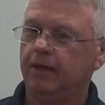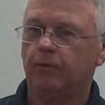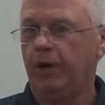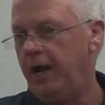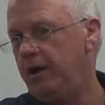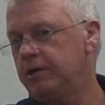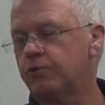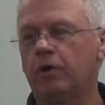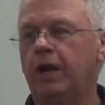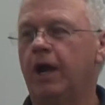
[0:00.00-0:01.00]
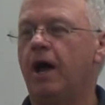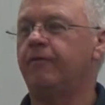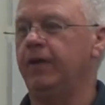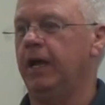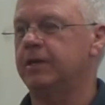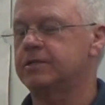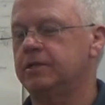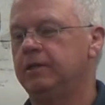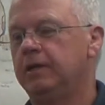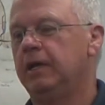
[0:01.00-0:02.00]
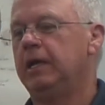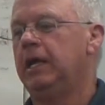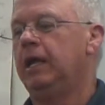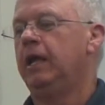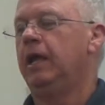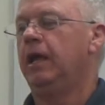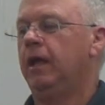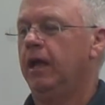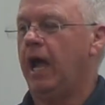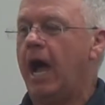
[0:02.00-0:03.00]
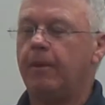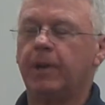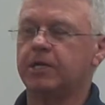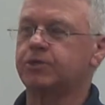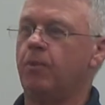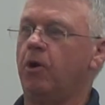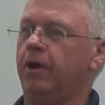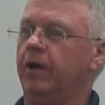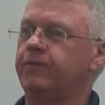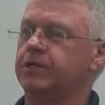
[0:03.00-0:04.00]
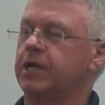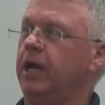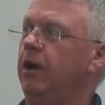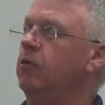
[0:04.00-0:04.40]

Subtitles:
when Aaron's running offense. I'm not smart enough to say,